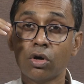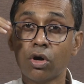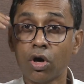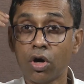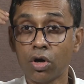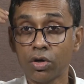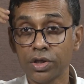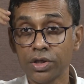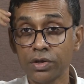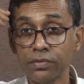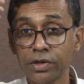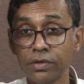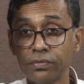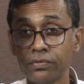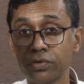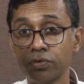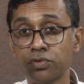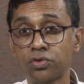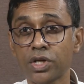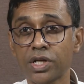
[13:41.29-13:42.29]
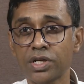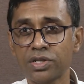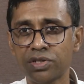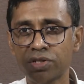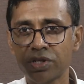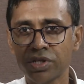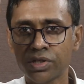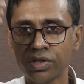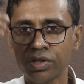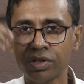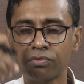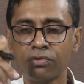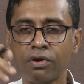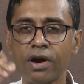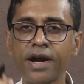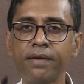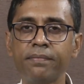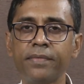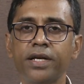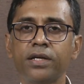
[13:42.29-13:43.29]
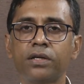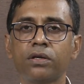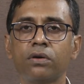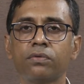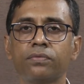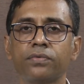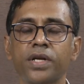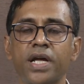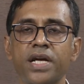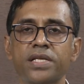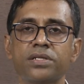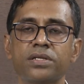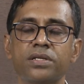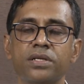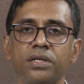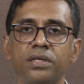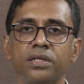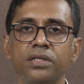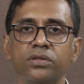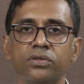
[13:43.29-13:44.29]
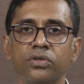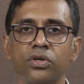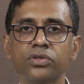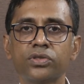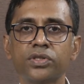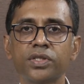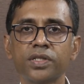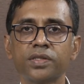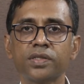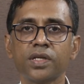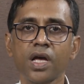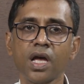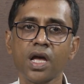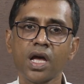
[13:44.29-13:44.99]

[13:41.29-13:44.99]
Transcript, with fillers: or even futuristic requirement of natural resources